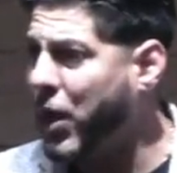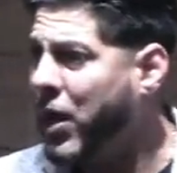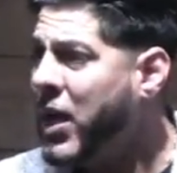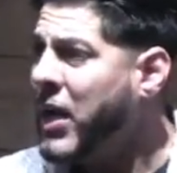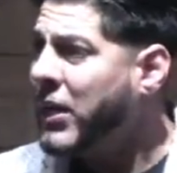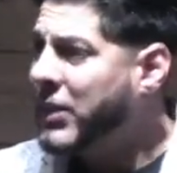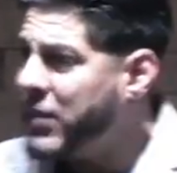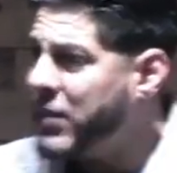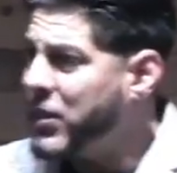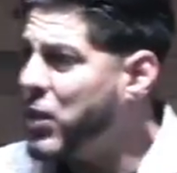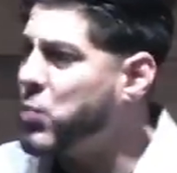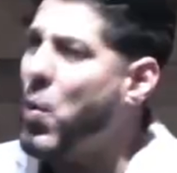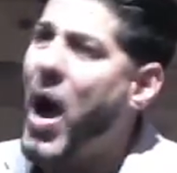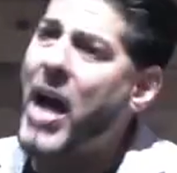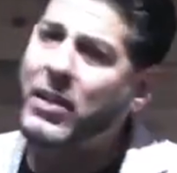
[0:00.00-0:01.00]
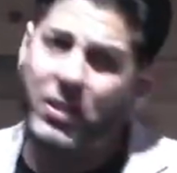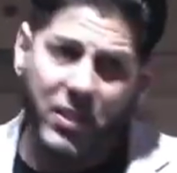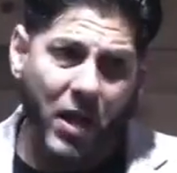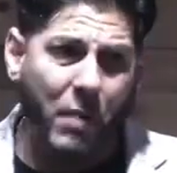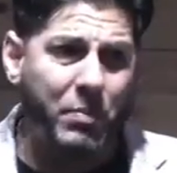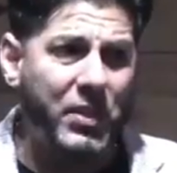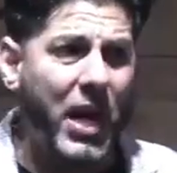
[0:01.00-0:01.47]
this is why
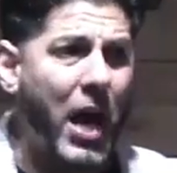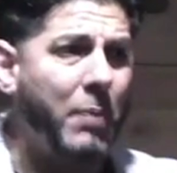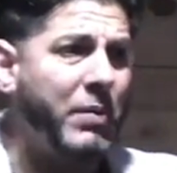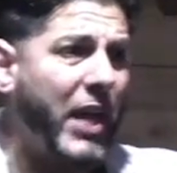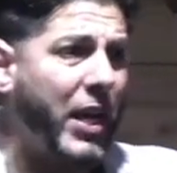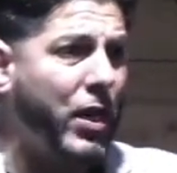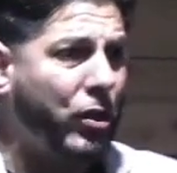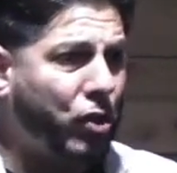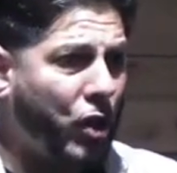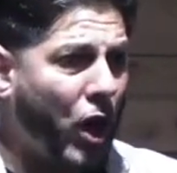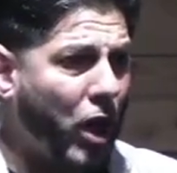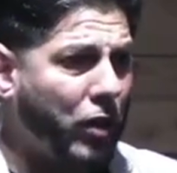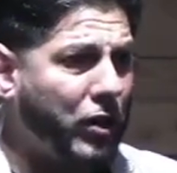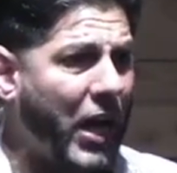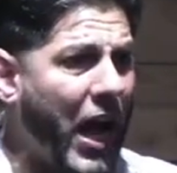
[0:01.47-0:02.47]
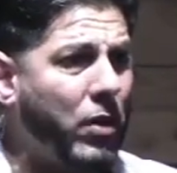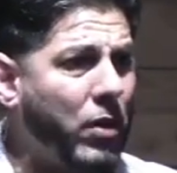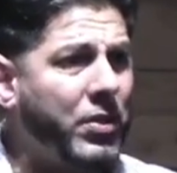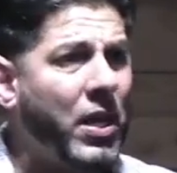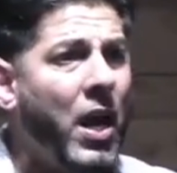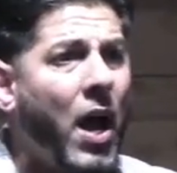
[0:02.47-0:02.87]
sometimes in a church house,